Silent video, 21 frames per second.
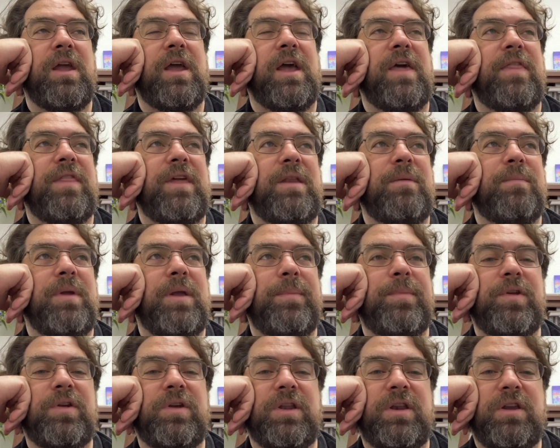And then
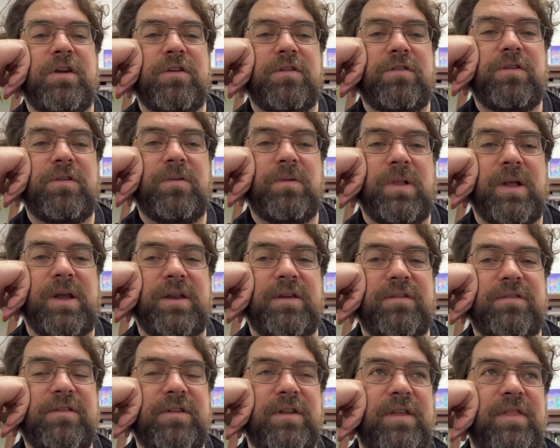maybe you can hear 2
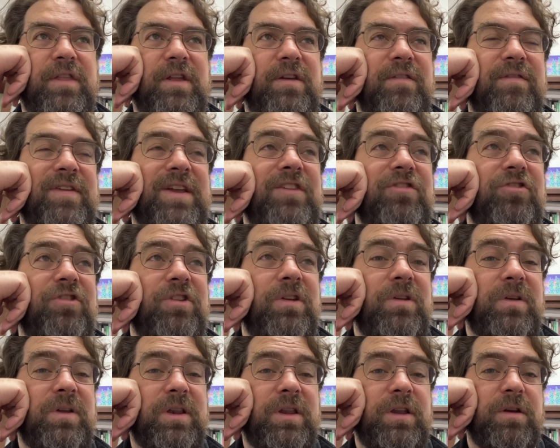lines. And then eventually
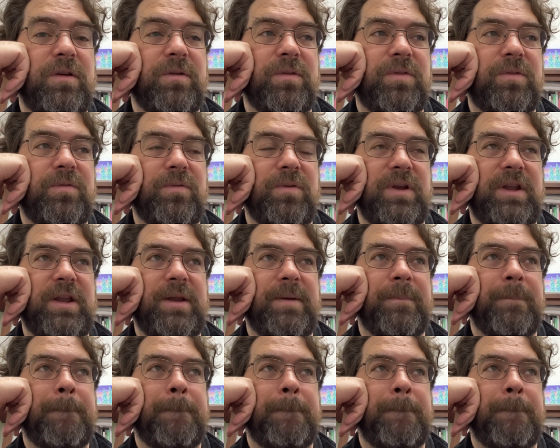you can hear 3.